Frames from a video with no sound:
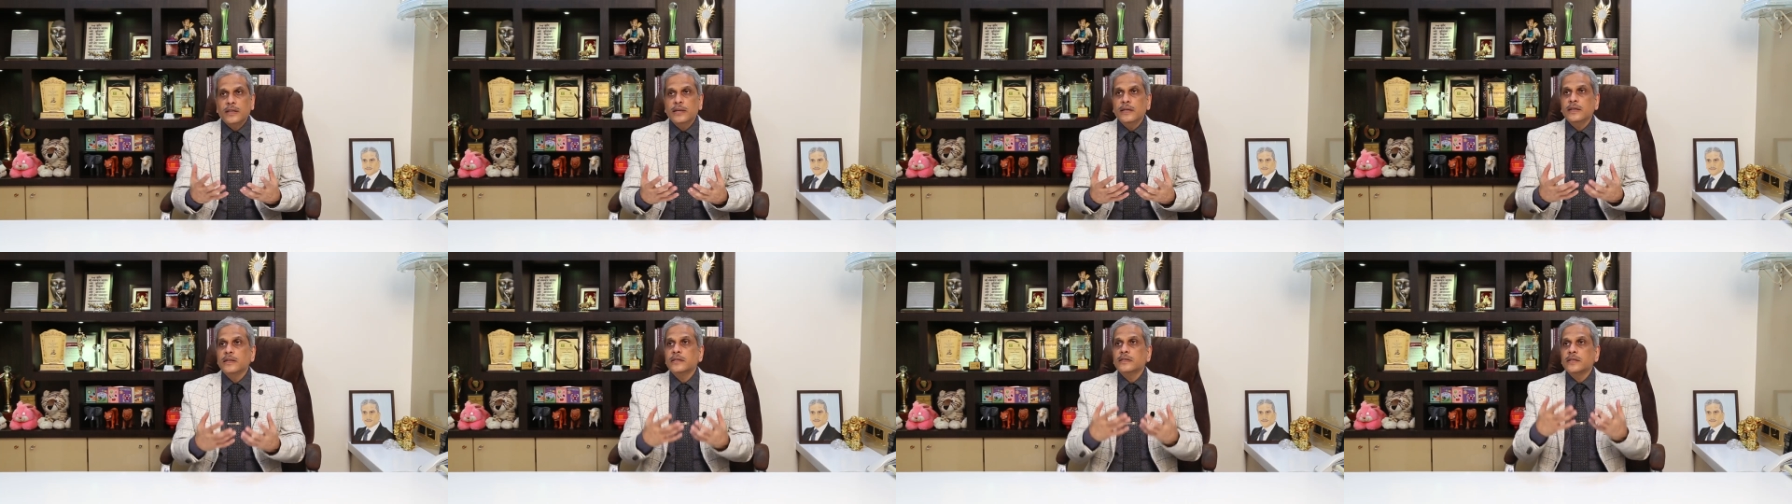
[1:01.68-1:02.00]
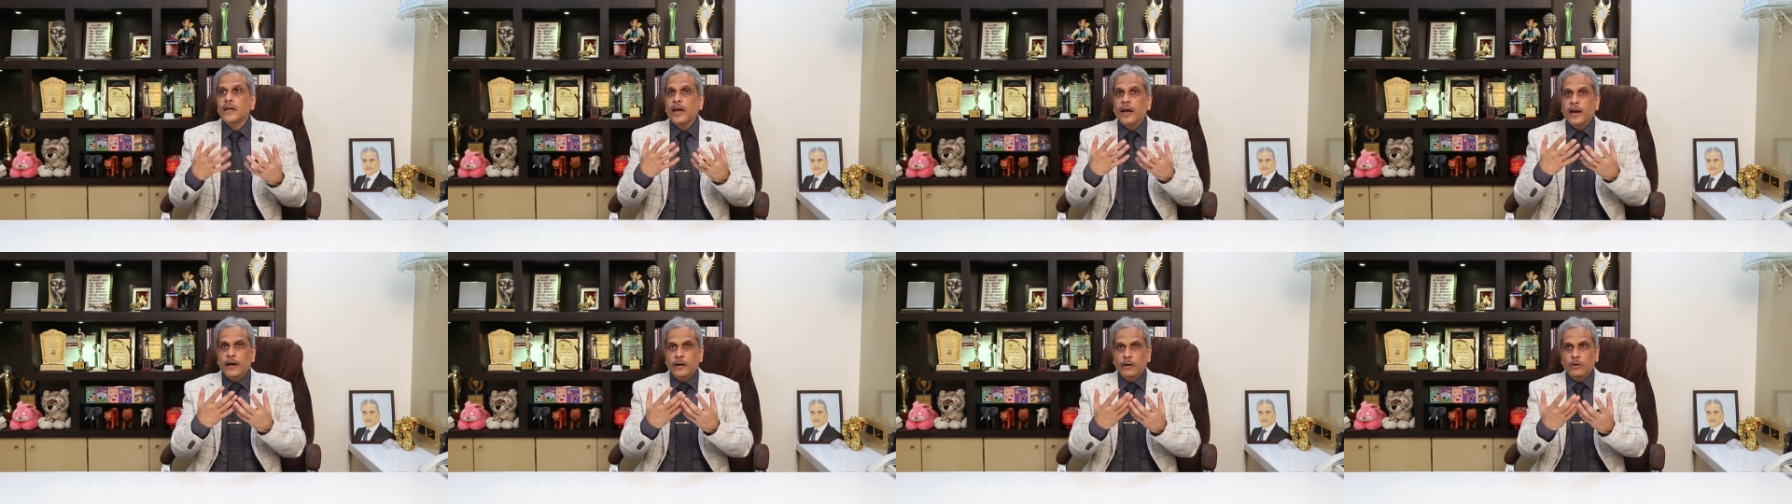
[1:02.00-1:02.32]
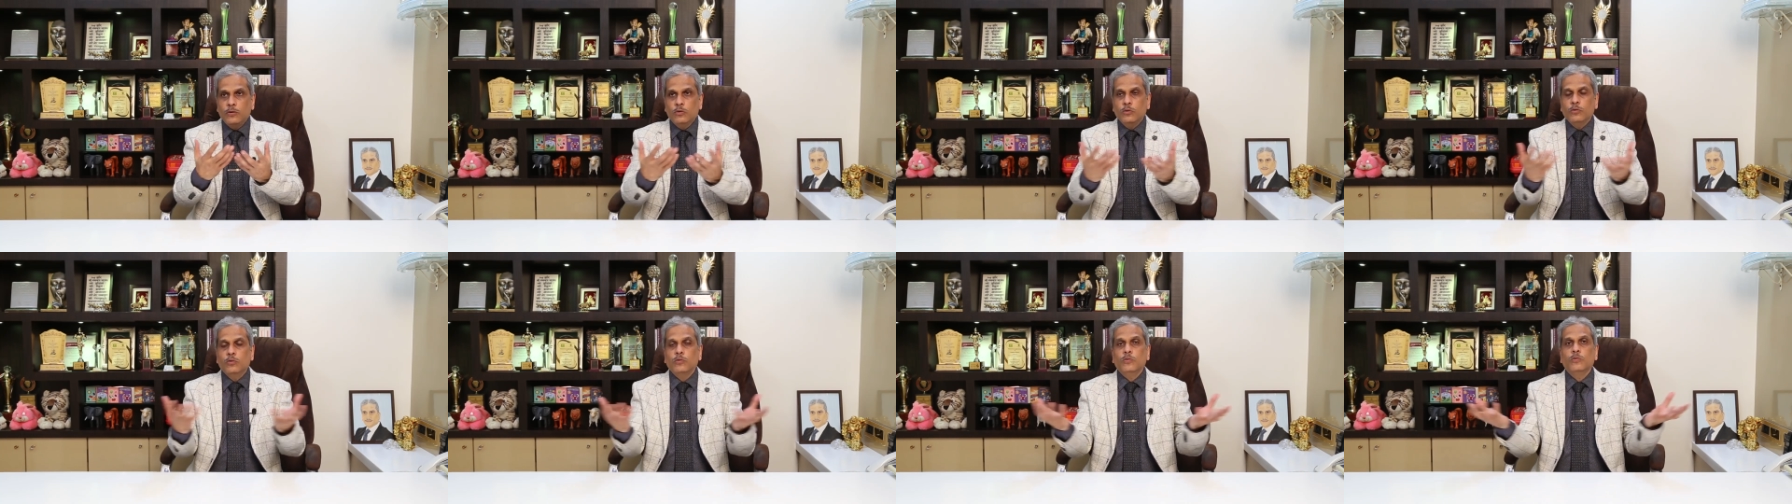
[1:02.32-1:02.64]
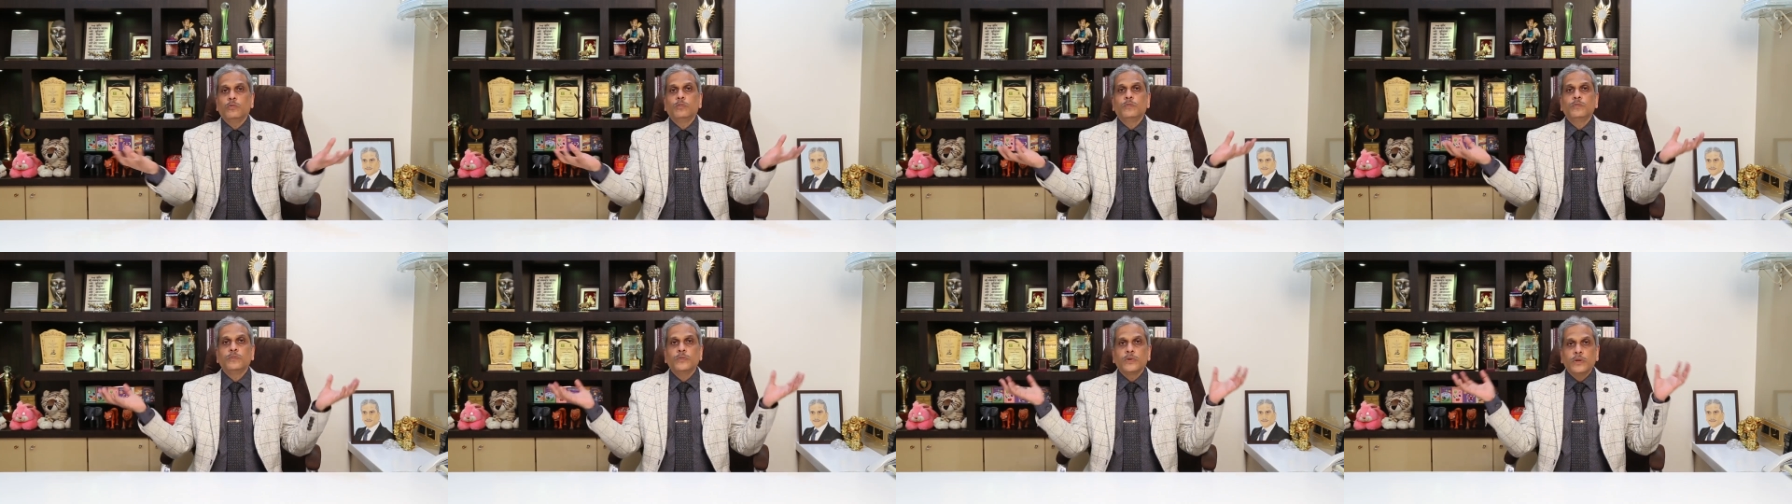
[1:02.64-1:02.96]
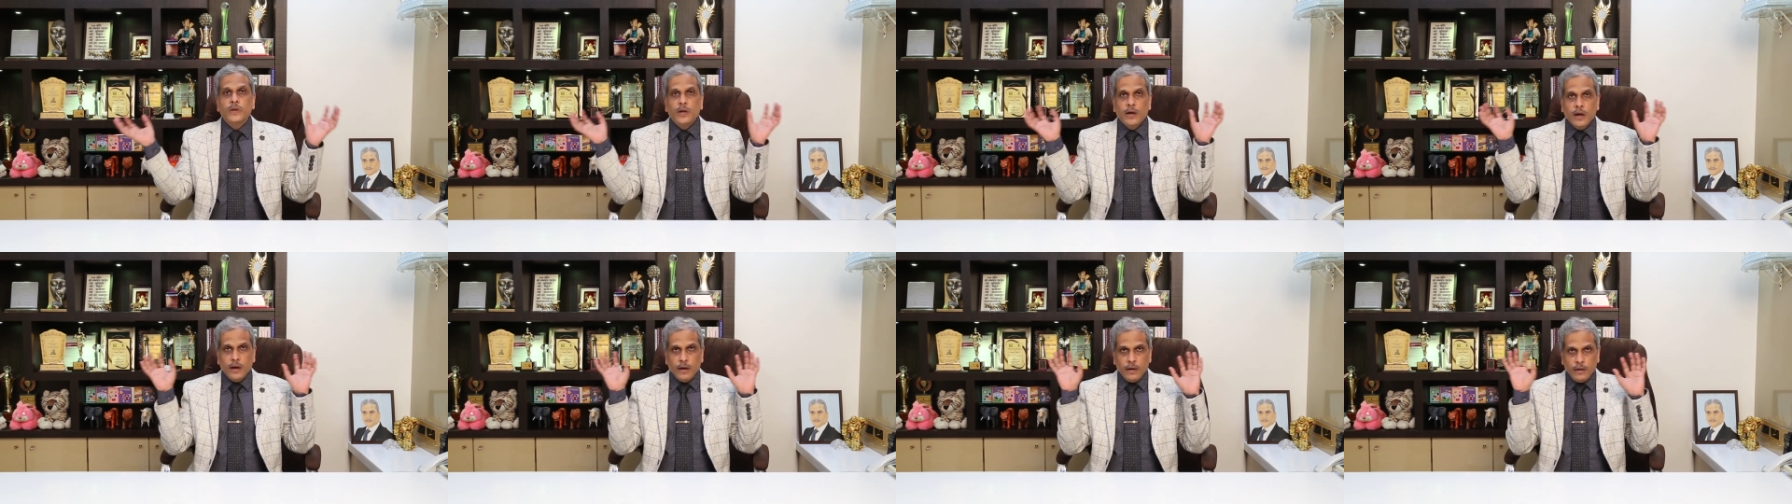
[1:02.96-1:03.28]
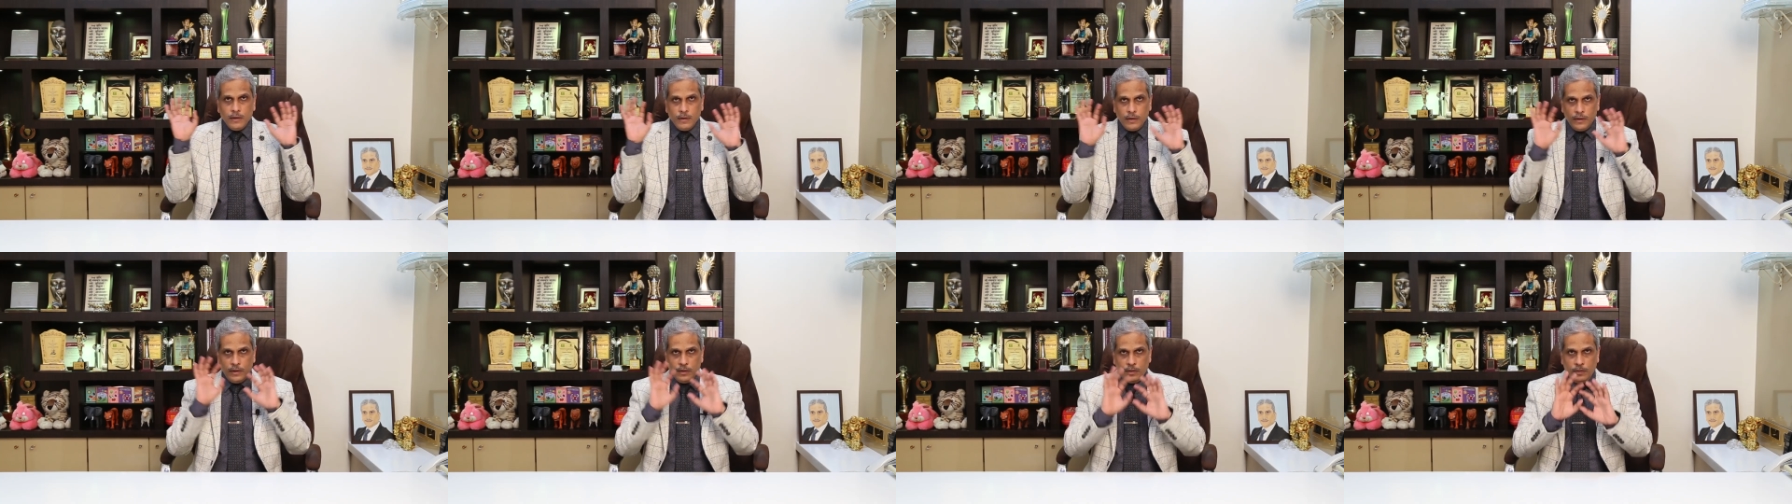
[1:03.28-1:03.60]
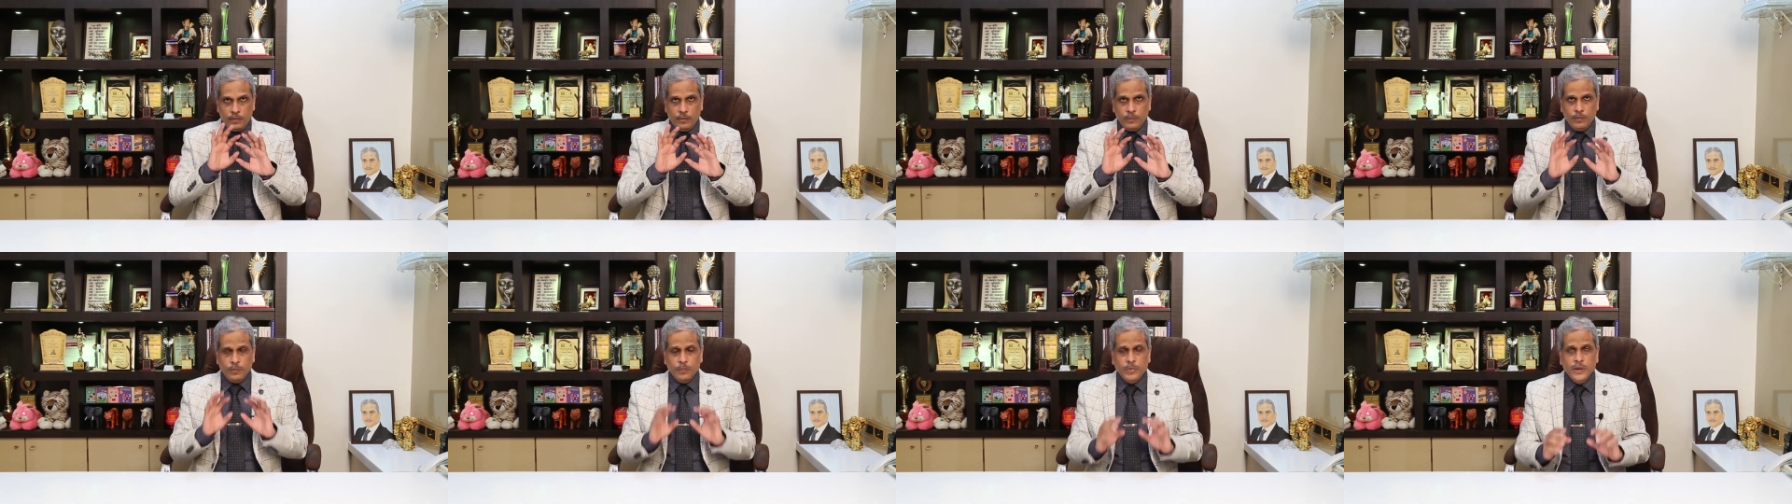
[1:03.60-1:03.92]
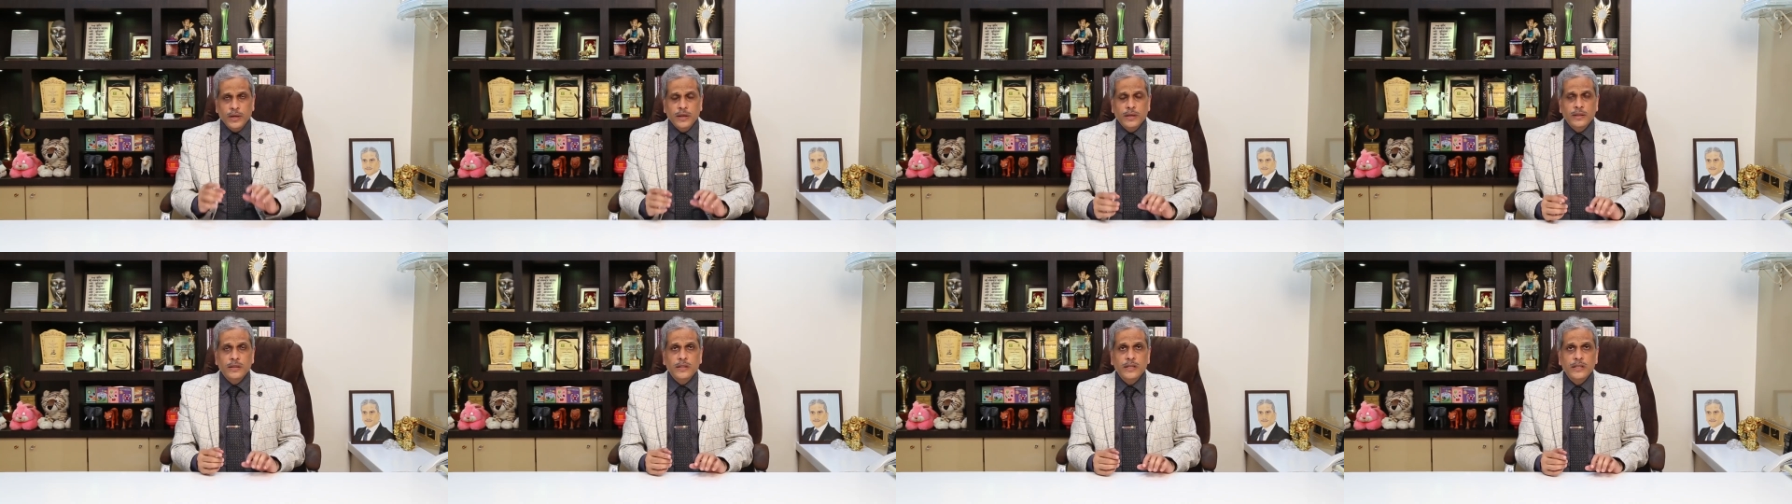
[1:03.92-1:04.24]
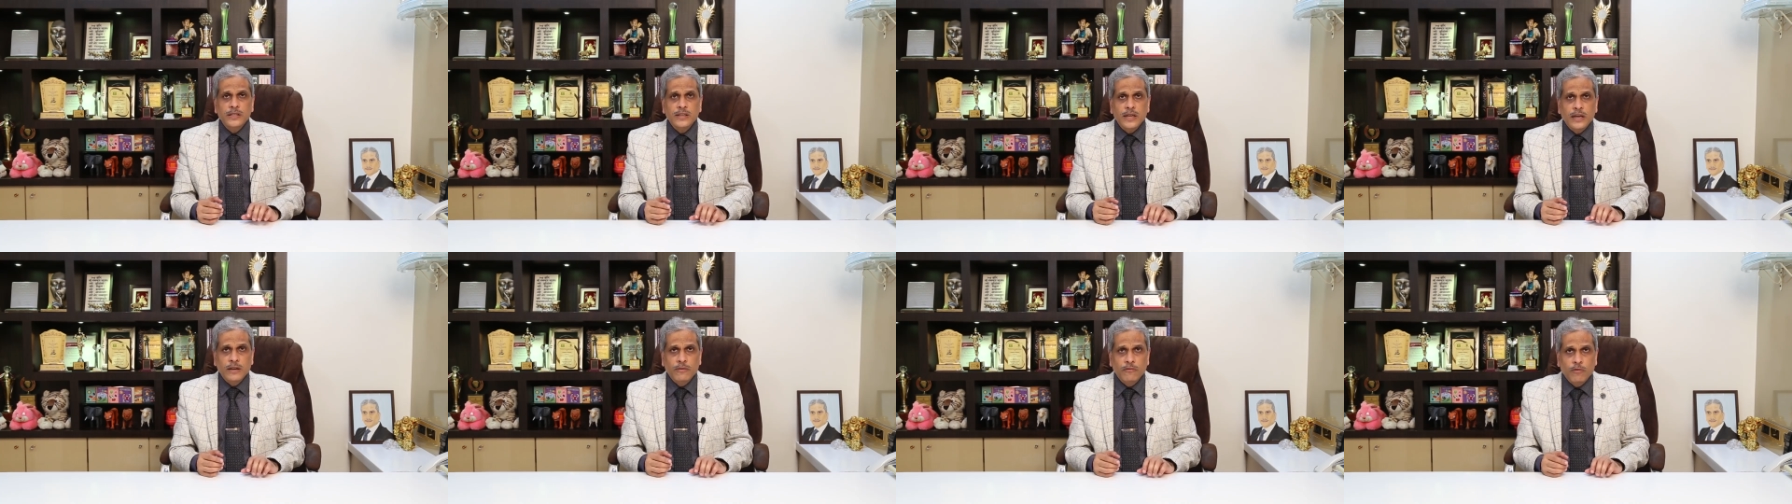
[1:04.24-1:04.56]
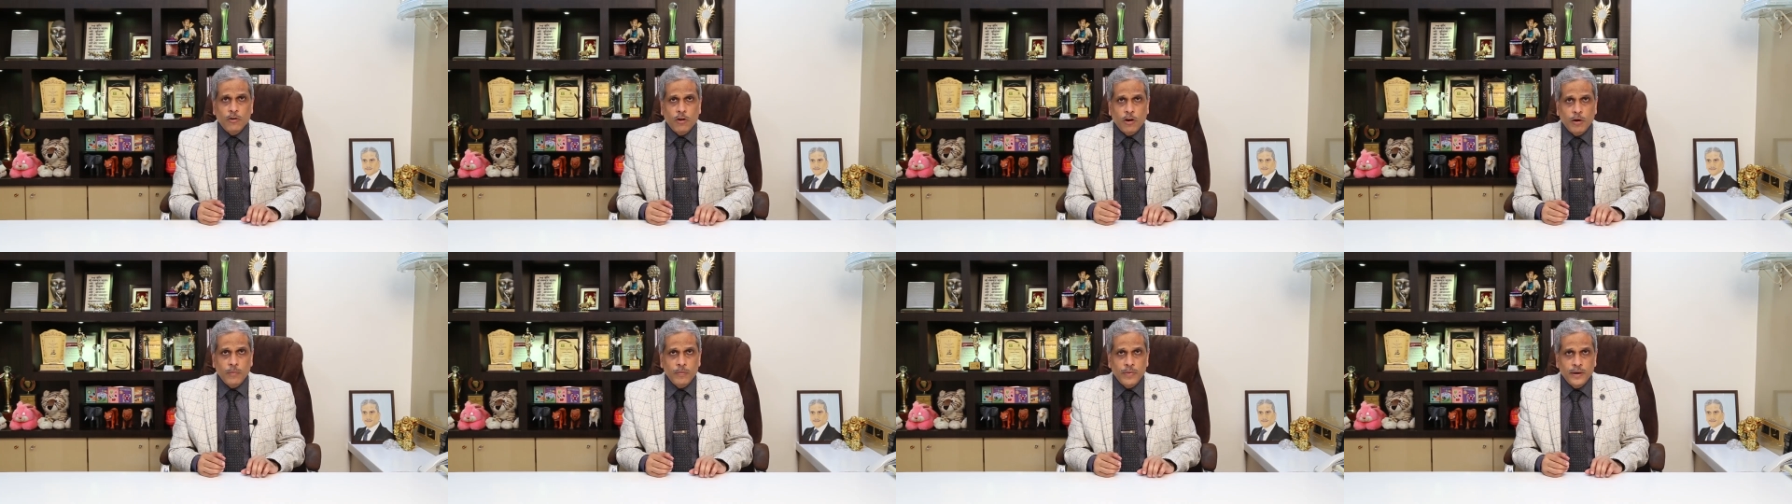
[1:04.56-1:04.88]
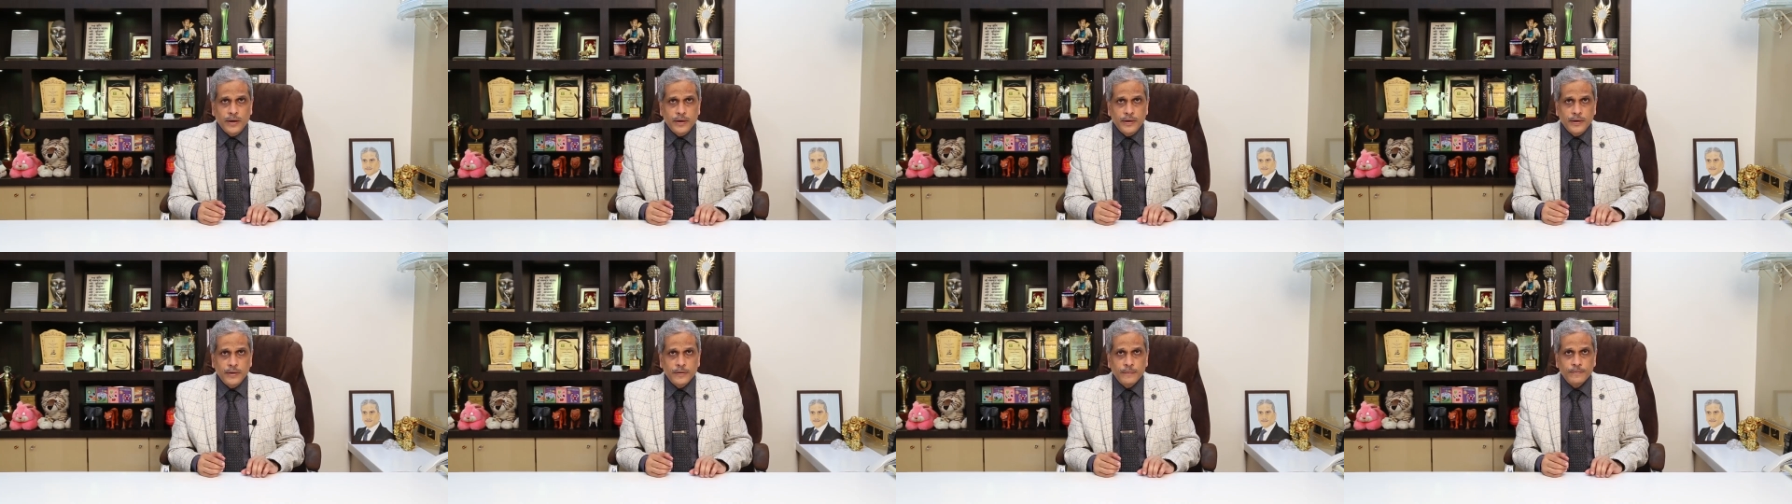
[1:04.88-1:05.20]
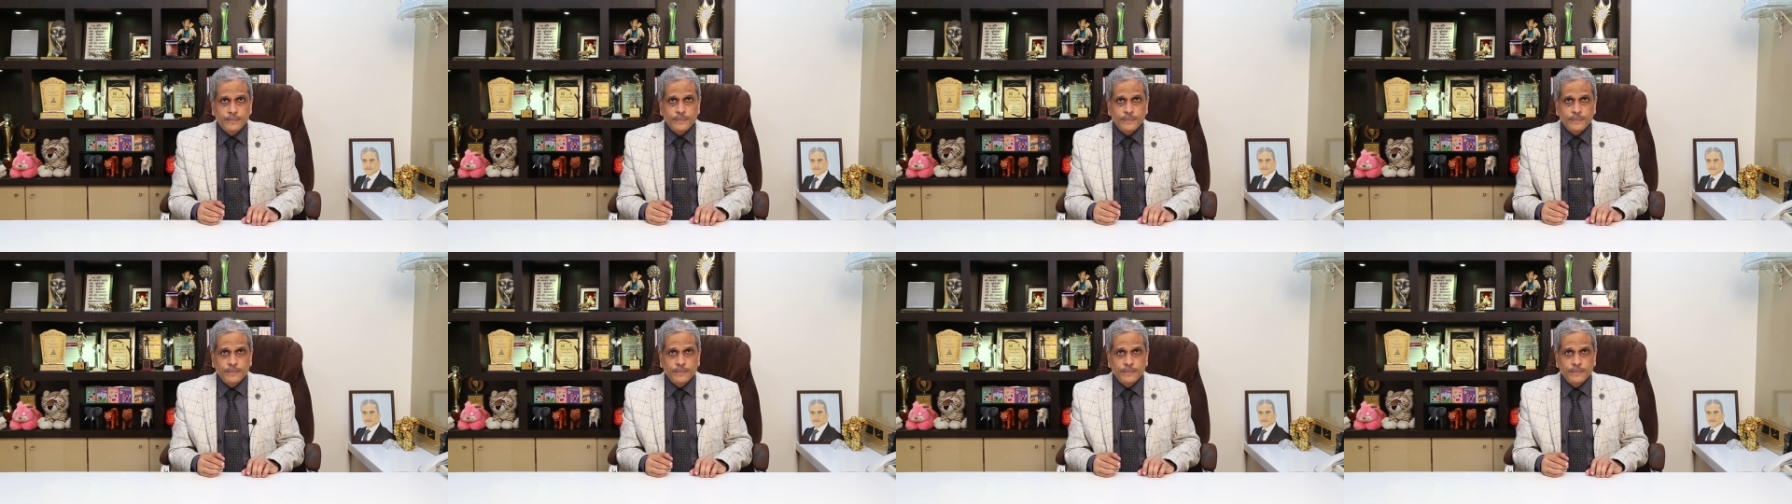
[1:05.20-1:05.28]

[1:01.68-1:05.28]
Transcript: things, and to be in this environment.